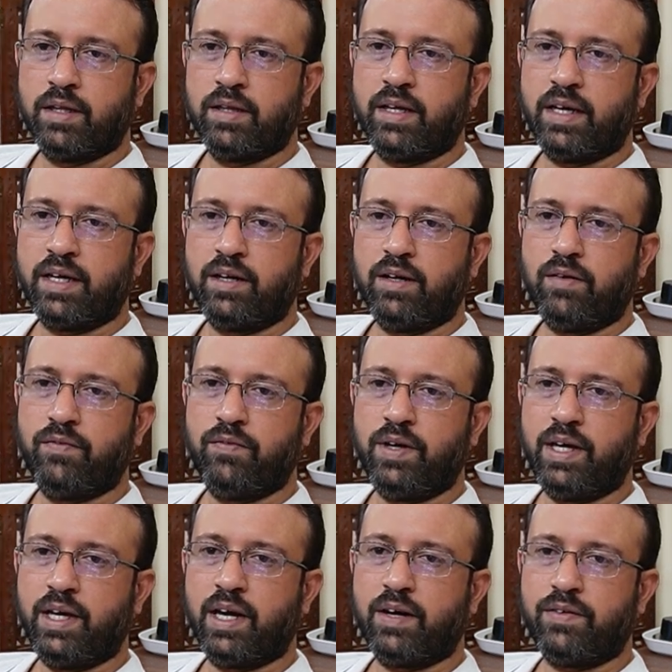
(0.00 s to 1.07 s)
Then
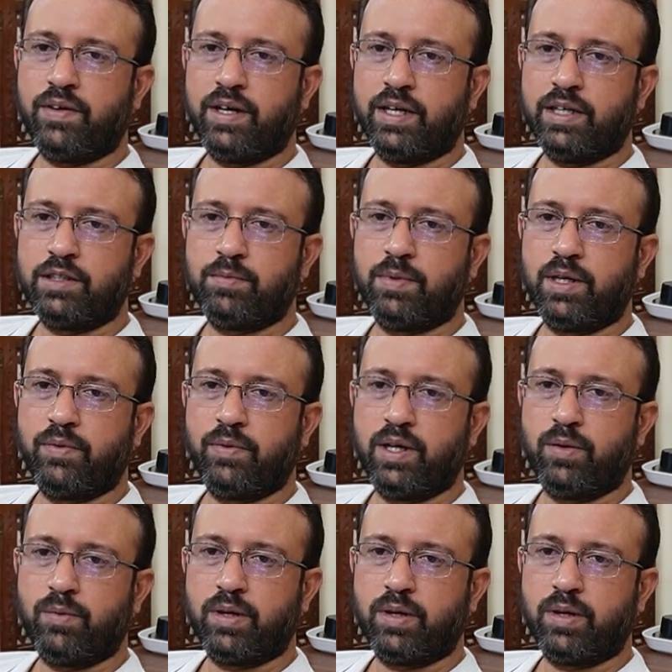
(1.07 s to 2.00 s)
we have an edge between